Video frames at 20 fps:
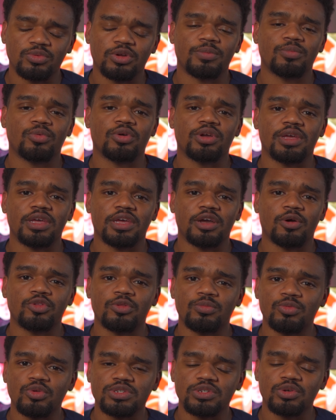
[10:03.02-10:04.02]
when I'm working out where
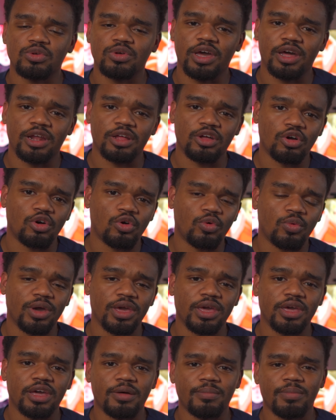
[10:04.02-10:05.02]
the music will kind of go away
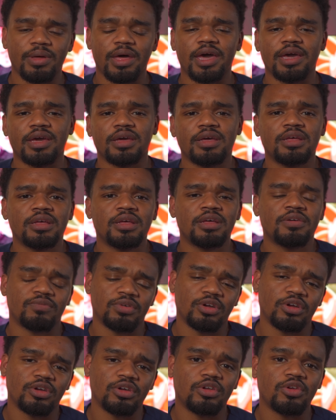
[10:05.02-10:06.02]
and come back.
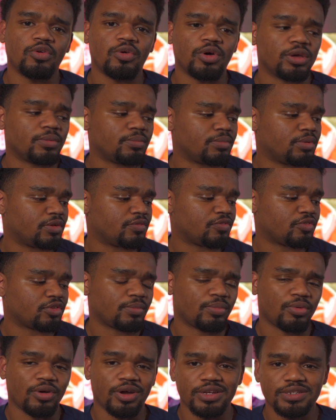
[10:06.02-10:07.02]
Very annoying, but for the
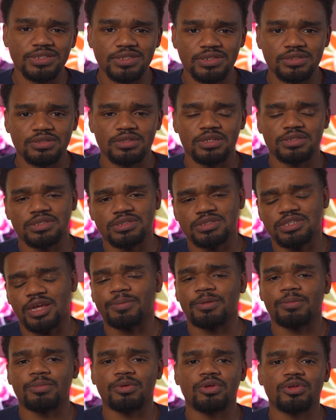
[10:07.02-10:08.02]
price, it's
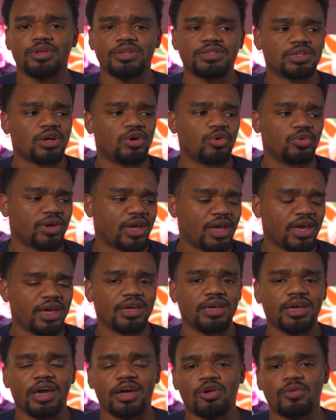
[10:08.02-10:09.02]
acceptable, it's
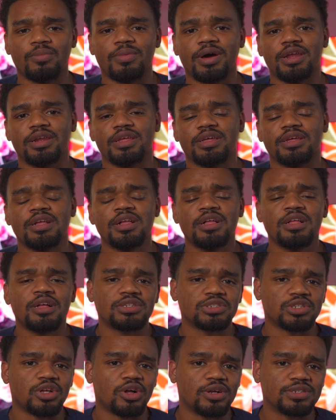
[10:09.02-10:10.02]
okay, I don't mind it.
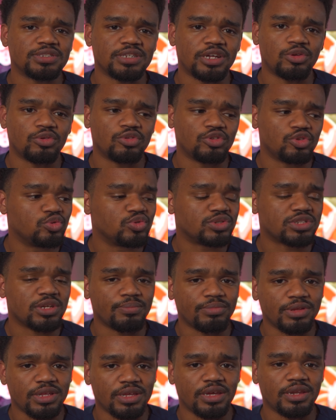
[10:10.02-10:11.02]
As long as I don't lose
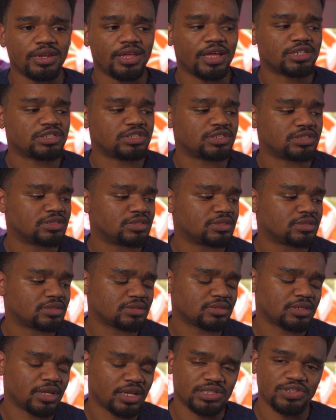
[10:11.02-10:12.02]
complete connection,
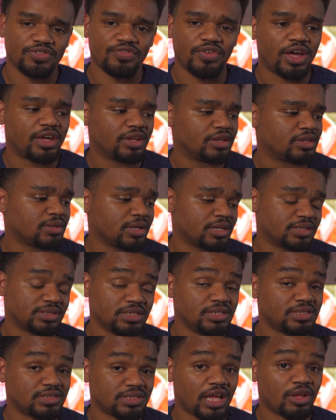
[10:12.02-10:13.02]
it's fine, because
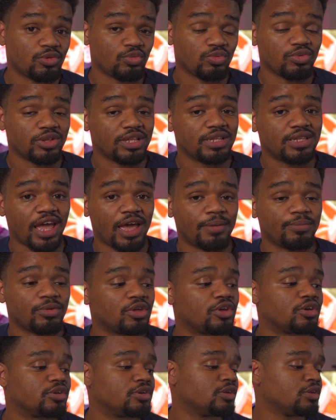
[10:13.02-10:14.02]
these sound really damn
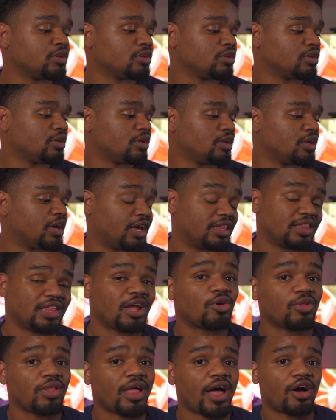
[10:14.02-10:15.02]
good. And they
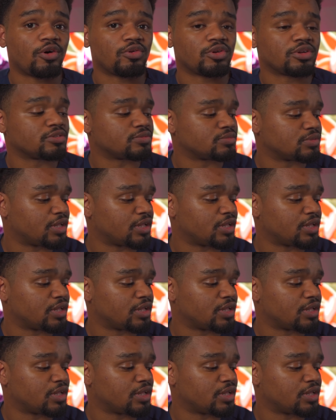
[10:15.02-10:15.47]
are loud,